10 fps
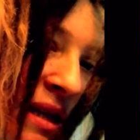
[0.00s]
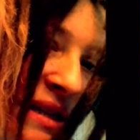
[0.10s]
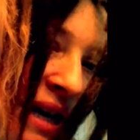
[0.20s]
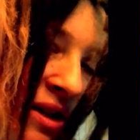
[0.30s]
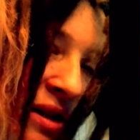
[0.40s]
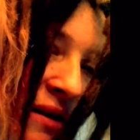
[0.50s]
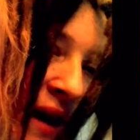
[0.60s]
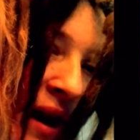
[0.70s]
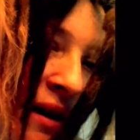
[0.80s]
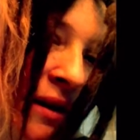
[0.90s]
a section of
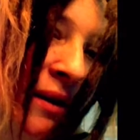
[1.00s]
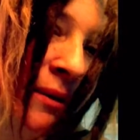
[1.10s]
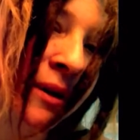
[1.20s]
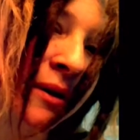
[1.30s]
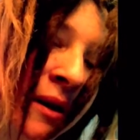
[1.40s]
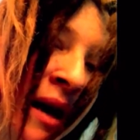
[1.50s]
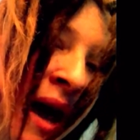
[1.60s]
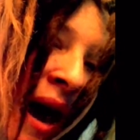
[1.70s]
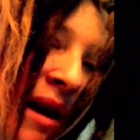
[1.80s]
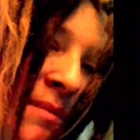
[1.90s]
hair through.
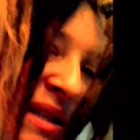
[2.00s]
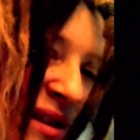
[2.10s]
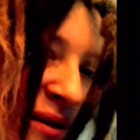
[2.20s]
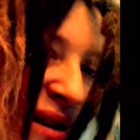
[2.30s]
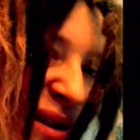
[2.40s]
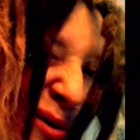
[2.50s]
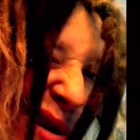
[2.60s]
And I'm just going through